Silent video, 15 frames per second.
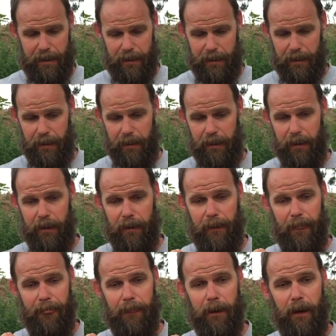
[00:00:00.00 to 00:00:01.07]
in
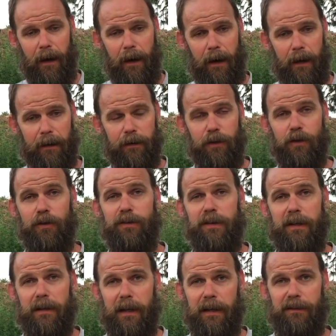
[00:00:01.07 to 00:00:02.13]
uh,
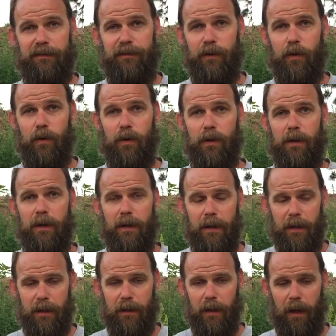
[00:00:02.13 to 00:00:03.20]
using less fuel
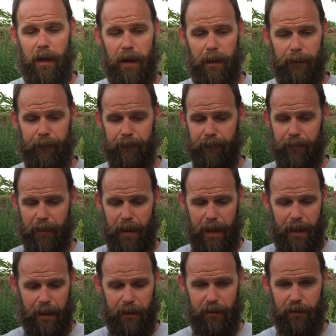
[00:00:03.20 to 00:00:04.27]
um,
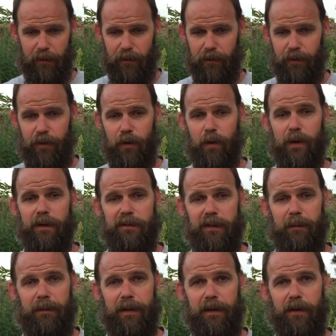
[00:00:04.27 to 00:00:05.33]
and doing
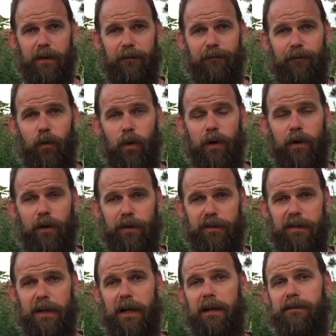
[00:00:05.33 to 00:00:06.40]
something for
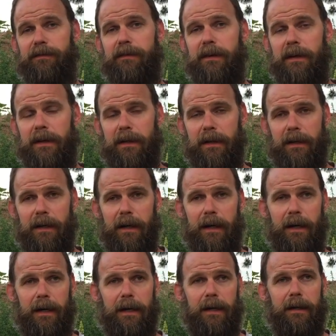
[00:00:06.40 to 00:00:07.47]
yourself,
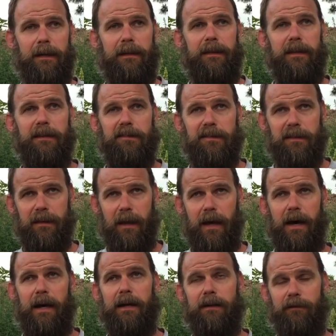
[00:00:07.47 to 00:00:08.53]
uh, this
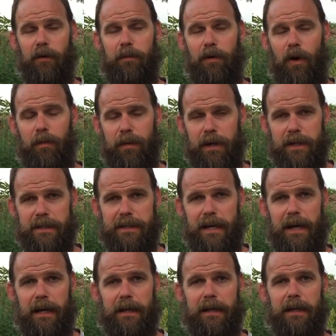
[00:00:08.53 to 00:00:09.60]
line of appropriate
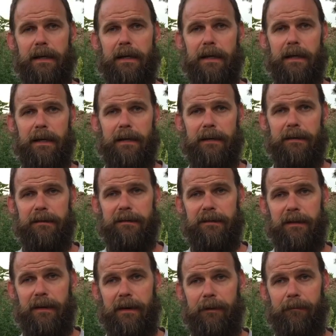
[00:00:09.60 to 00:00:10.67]
tech
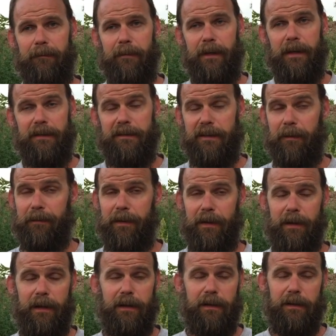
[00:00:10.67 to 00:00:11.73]
is um, it's
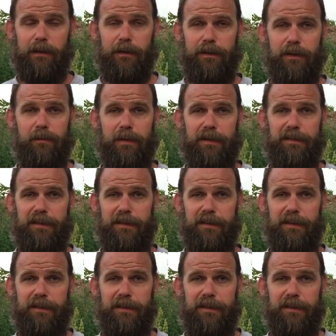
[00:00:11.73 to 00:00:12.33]
something that you should be